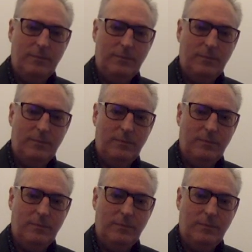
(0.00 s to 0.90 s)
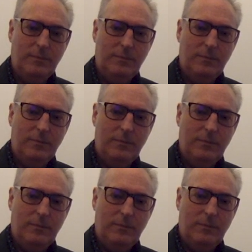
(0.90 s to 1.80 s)

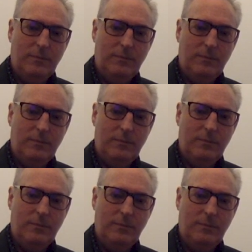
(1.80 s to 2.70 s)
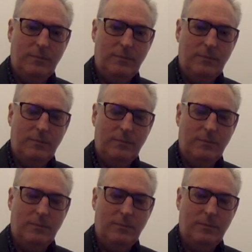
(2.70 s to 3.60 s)

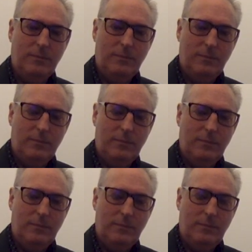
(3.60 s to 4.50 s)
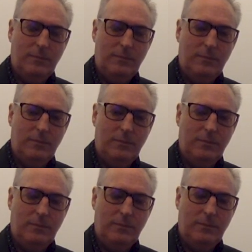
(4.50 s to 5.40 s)

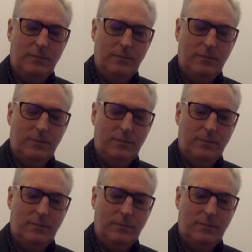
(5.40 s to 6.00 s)
(silent)